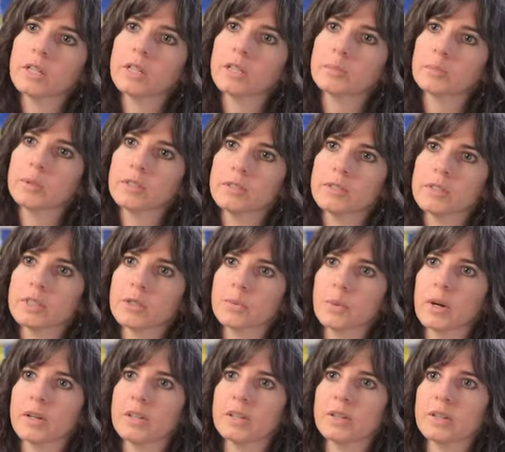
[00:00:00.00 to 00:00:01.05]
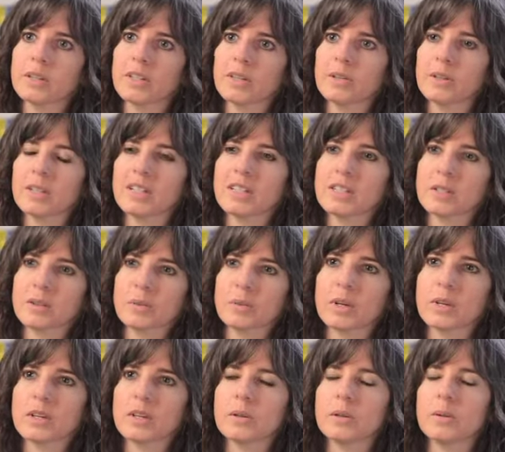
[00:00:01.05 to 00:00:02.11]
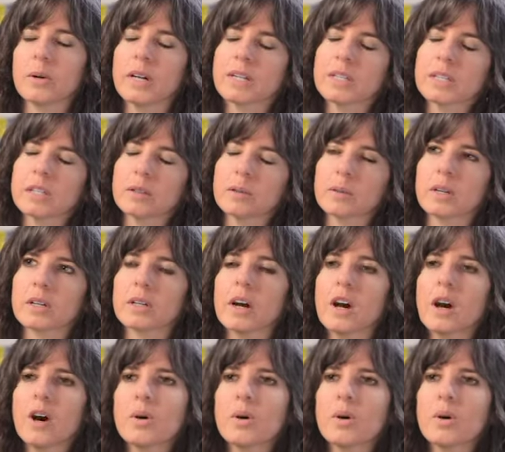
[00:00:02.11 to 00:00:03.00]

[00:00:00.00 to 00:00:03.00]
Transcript: at your previous one and you think, well, that didn't work, well, why didn't it work?